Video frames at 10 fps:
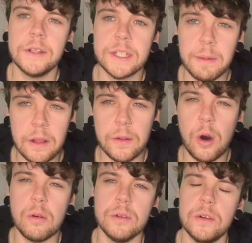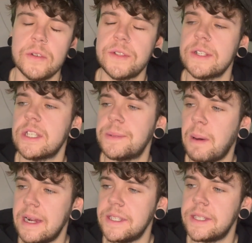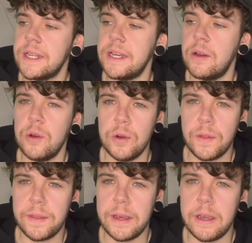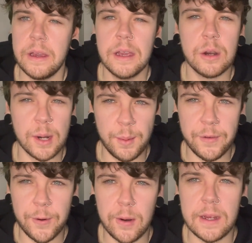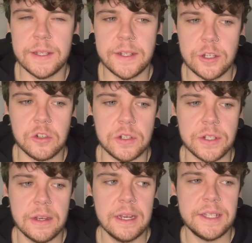Smell of the whole nugs, spicy, earthy, grapefruity, citrus.